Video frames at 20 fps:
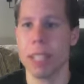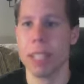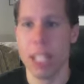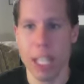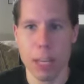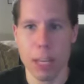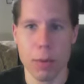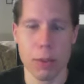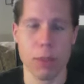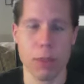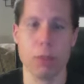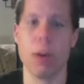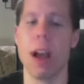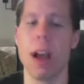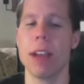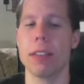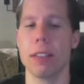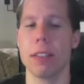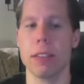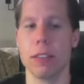He was a
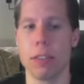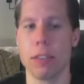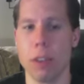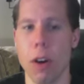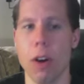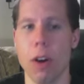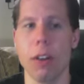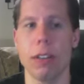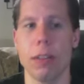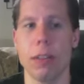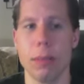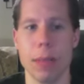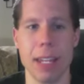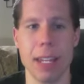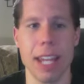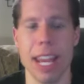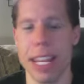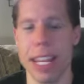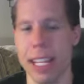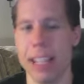rising star in the
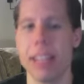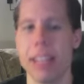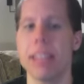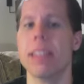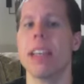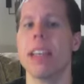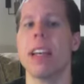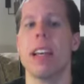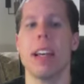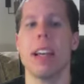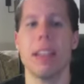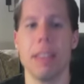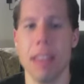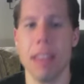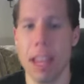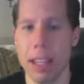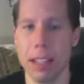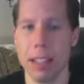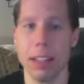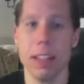mid-'80s. And
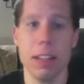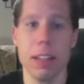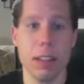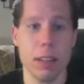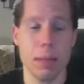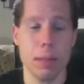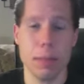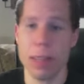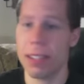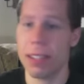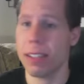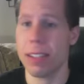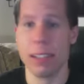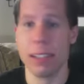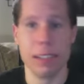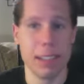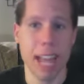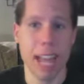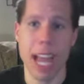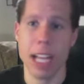then the
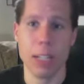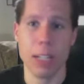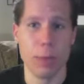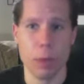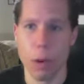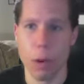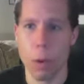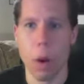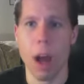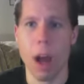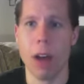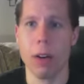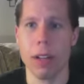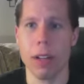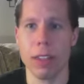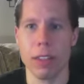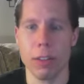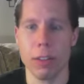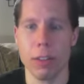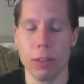business tanked for a while
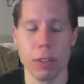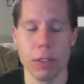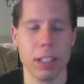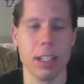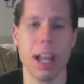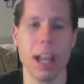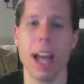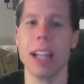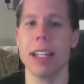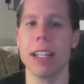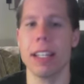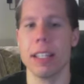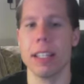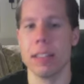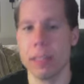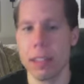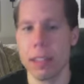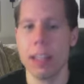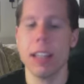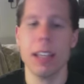in the early
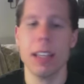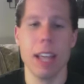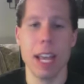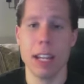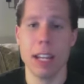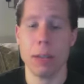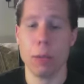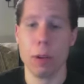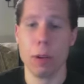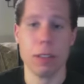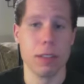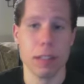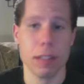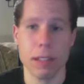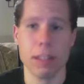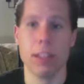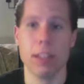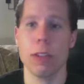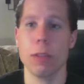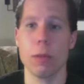90s. And it wasn't
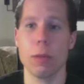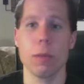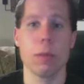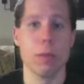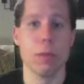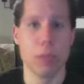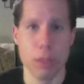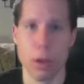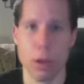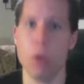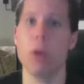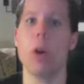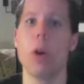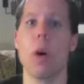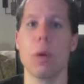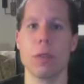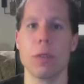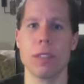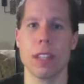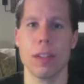until Stone
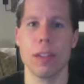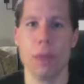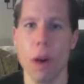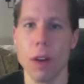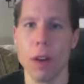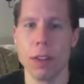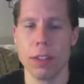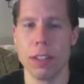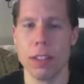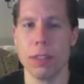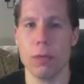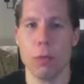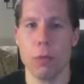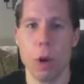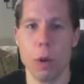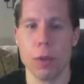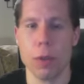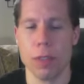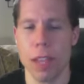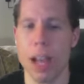Cold Steve Austin
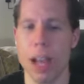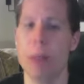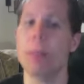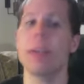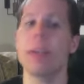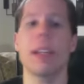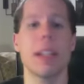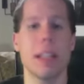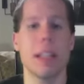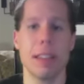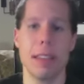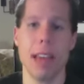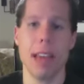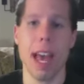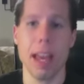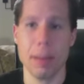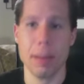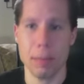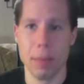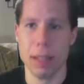rose up
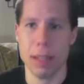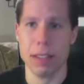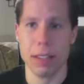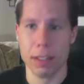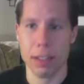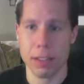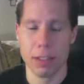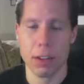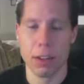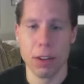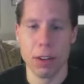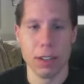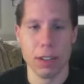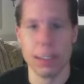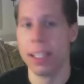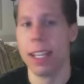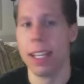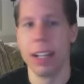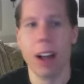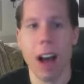that business started
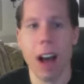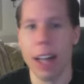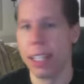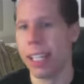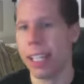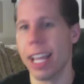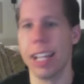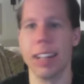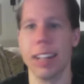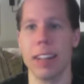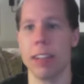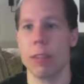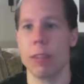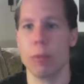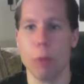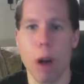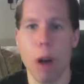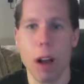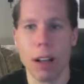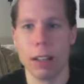to get hot again. And then The
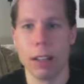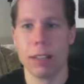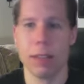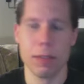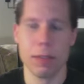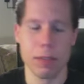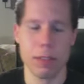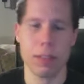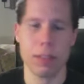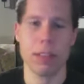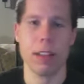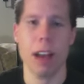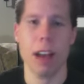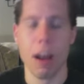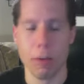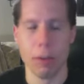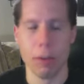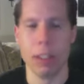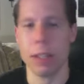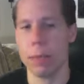Rock
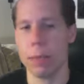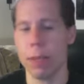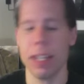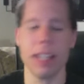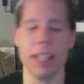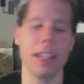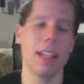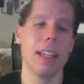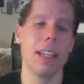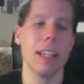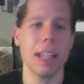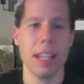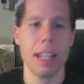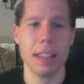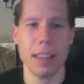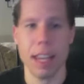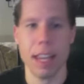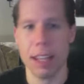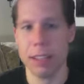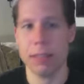got really big.
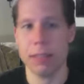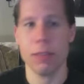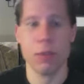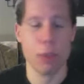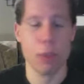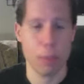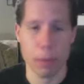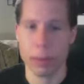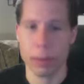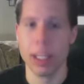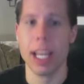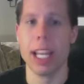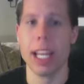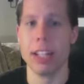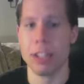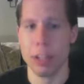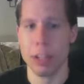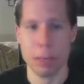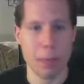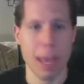And then Triple
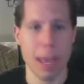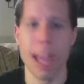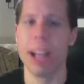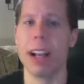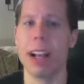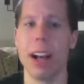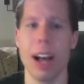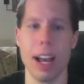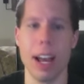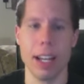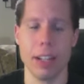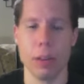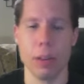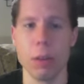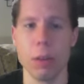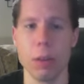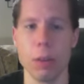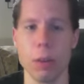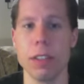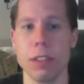H and Mankind and
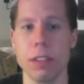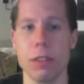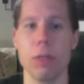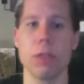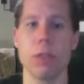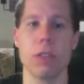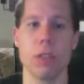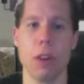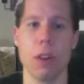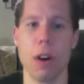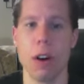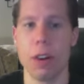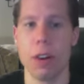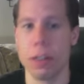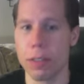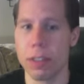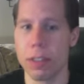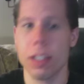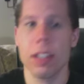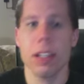all these new
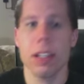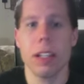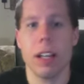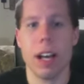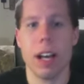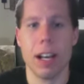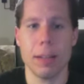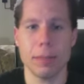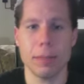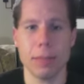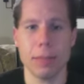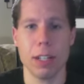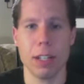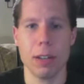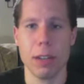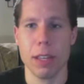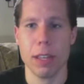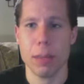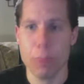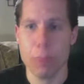stars,
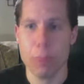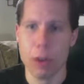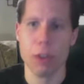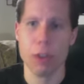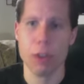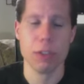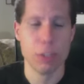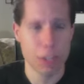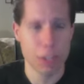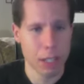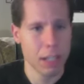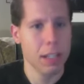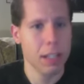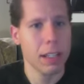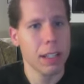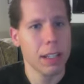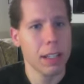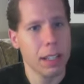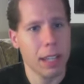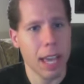emerged.
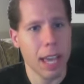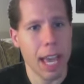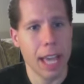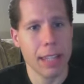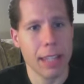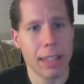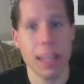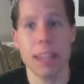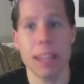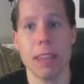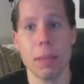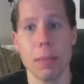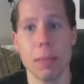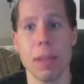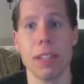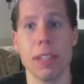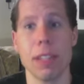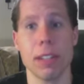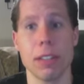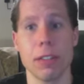And then the
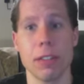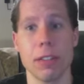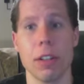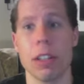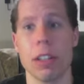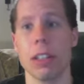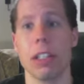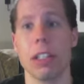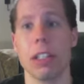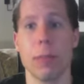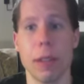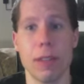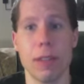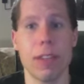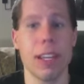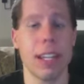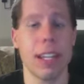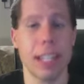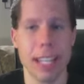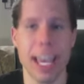business took a little bit of
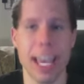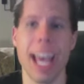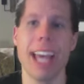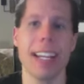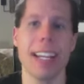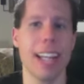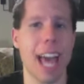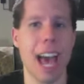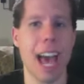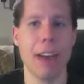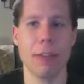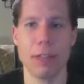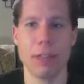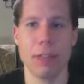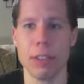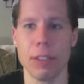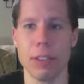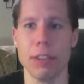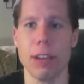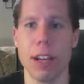a hit again
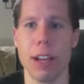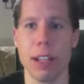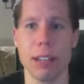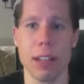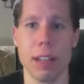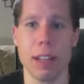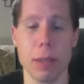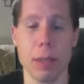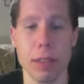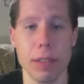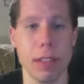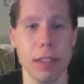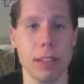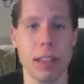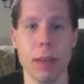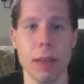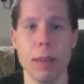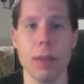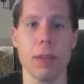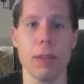after
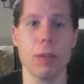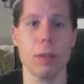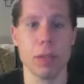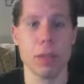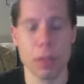WCW was